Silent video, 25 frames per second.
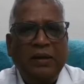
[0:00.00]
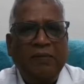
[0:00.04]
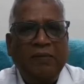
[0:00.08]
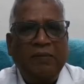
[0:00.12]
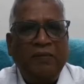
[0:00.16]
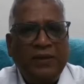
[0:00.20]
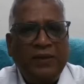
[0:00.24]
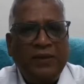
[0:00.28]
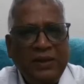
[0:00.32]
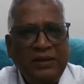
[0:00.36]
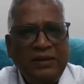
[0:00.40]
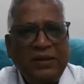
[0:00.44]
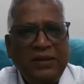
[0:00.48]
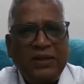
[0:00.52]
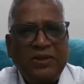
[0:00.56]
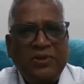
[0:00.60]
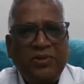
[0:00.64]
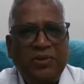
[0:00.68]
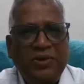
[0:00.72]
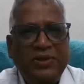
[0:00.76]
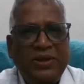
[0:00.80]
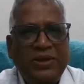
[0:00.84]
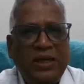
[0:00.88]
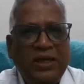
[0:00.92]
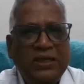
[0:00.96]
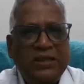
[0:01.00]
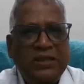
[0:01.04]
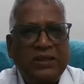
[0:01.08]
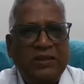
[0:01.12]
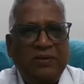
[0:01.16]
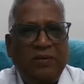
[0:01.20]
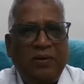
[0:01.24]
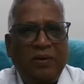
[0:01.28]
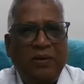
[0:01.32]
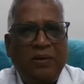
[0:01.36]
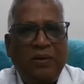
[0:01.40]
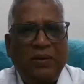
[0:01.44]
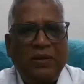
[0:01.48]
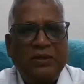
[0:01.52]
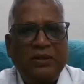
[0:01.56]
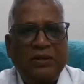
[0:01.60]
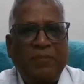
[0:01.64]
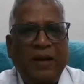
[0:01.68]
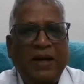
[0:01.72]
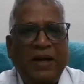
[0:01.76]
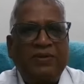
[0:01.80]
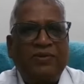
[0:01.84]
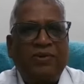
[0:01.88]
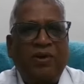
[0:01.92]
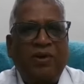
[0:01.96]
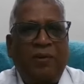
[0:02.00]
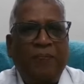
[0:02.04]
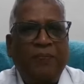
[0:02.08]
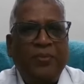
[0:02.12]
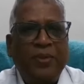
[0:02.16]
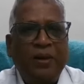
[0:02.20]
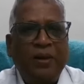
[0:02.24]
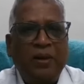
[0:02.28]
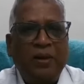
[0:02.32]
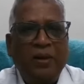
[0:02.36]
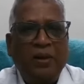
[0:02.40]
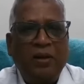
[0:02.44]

within the socialist spectrum